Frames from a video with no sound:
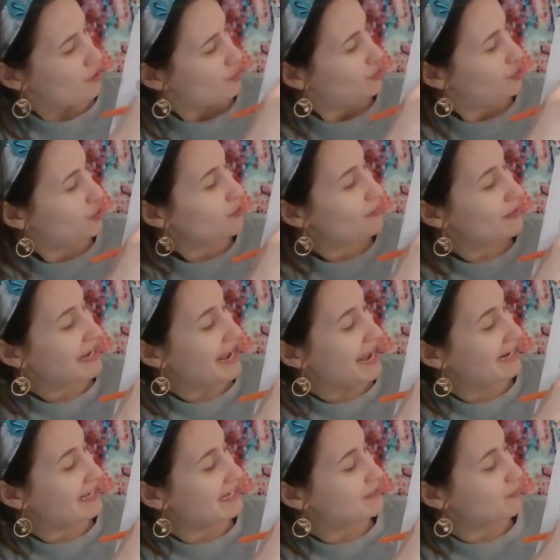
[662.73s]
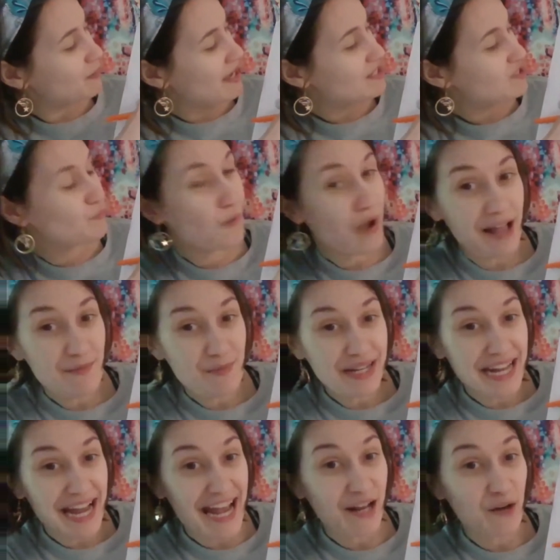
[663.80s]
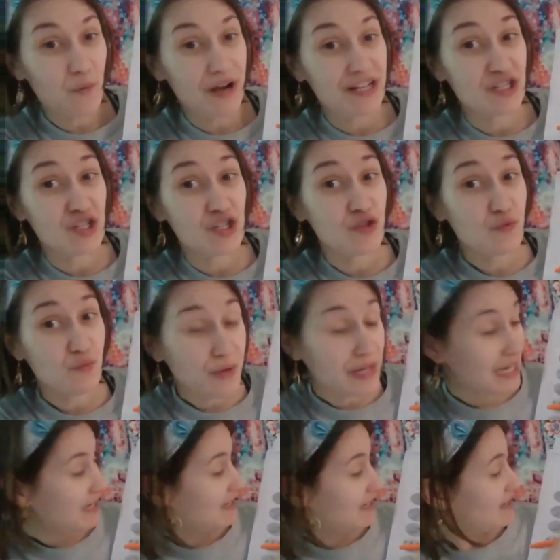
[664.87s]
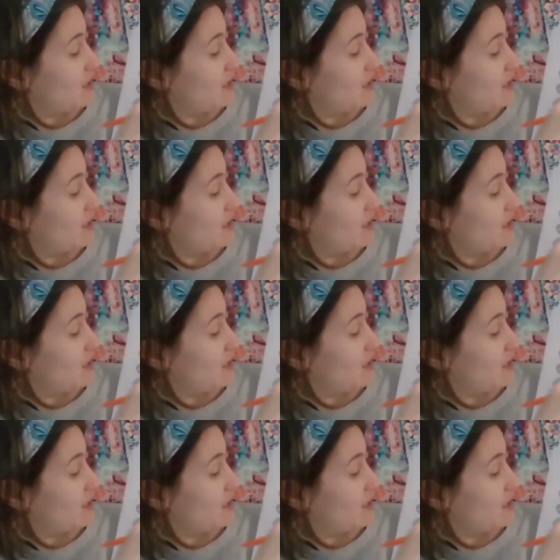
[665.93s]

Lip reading: two bananas plus one banana was three.